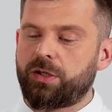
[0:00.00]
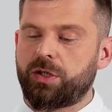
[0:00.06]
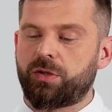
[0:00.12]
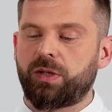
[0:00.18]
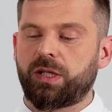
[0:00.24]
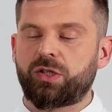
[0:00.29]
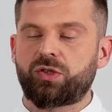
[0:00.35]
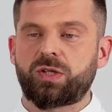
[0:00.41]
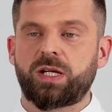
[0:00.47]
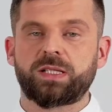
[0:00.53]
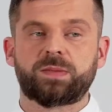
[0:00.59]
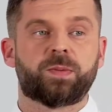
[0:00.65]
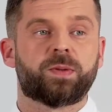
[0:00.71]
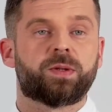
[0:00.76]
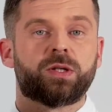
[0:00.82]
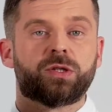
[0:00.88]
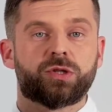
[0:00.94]
during
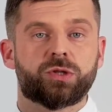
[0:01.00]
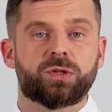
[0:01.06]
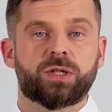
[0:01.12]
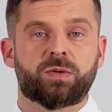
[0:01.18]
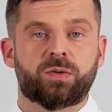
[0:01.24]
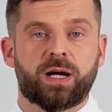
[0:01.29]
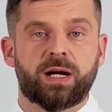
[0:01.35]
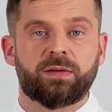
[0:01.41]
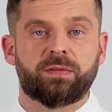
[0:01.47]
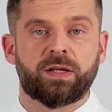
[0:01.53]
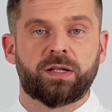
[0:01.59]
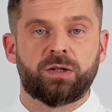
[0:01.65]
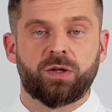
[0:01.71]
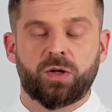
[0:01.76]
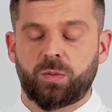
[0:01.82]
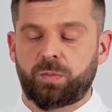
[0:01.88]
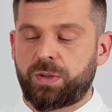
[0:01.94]
transport. It should arrive at
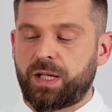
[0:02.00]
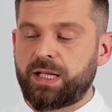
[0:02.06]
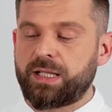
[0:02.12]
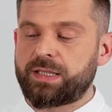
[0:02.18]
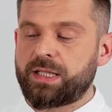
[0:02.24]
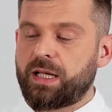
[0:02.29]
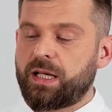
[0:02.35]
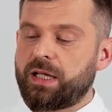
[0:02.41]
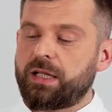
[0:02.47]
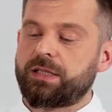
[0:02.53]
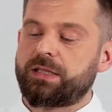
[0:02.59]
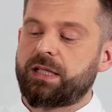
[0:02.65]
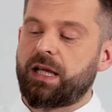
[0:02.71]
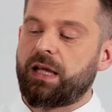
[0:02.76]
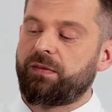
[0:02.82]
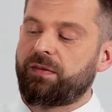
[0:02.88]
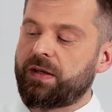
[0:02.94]
your place
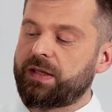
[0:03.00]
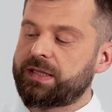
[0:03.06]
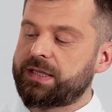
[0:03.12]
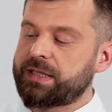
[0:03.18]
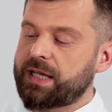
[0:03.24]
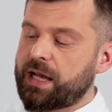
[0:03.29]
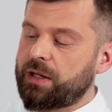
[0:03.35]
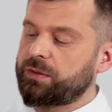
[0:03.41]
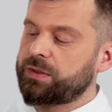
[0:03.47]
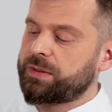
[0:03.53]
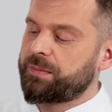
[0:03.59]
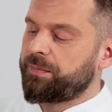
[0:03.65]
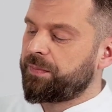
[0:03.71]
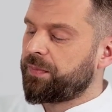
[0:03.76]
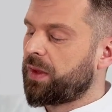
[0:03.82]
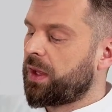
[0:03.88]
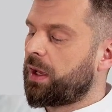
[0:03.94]
safe and sound.
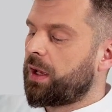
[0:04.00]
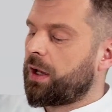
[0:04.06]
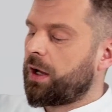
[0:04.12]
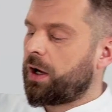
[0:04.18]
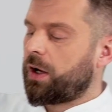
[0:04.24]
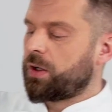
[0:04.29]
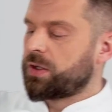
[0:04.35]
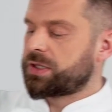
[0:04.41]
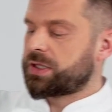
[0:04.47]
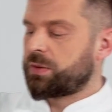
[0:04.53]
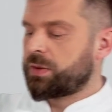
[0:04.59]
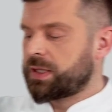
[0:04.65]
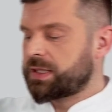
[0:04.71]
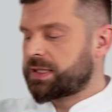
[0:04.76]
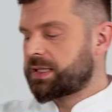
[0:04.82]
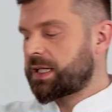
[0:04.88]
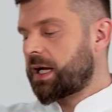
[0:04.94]
Also
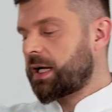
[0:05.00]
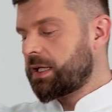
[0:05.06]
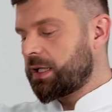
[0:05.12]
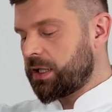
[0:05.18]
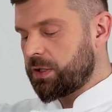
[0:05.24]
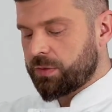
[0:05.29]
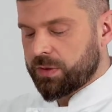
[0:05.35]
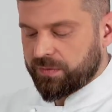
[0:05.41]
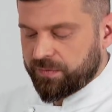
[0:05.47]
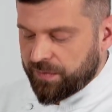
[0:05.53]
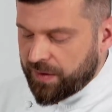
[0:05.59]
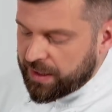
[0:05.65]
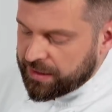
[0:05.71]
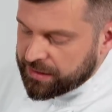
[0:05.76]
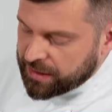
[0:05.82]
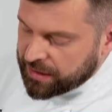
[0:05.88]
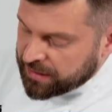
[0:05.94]
inside, you will
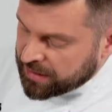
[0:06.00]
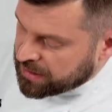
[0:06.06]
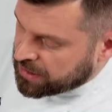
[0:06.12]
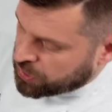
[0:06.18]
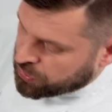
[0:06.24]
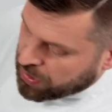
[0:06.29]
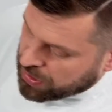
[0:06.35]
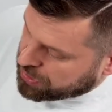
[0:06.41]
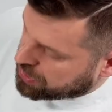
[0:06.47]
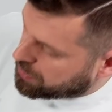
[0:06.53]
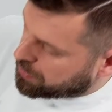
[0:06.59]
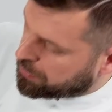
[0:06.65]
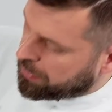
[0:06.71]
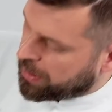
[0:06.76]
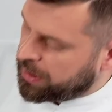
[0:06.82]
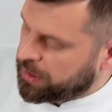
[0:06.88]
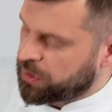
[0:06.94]
find an
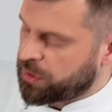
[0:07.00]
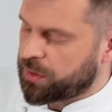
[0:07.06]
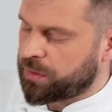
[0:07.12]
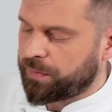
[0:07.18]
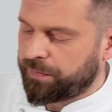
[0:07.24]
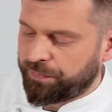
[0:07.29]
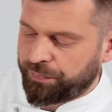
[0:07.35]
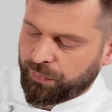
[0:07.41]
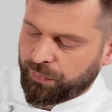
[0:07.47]
instruction manual.